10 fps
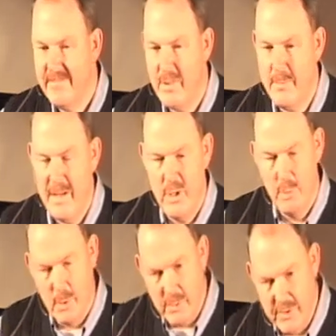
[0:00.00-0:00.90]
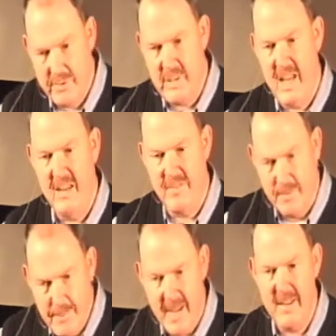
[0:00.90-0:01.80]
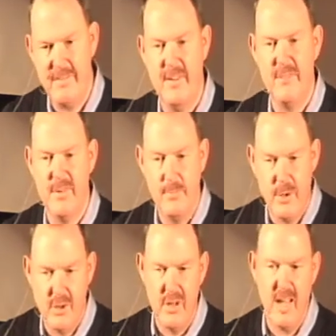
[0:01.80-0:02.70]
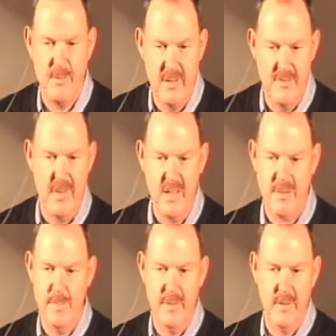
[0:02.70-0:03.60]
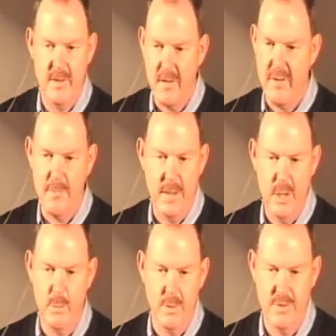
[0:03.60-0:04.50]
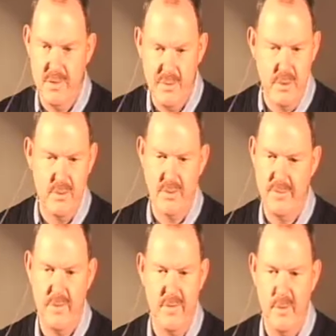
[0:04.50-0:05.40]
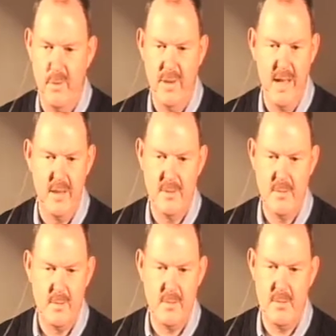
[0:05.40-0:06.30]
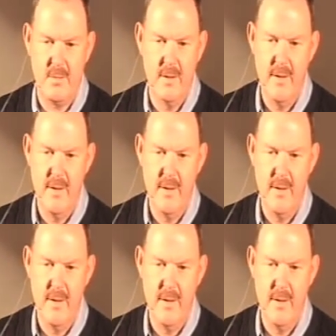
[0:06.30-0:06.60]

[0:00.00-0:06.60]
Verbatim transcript: There are men who will receive and benefit from your time and investment. There are other men who will just use it for their own ends.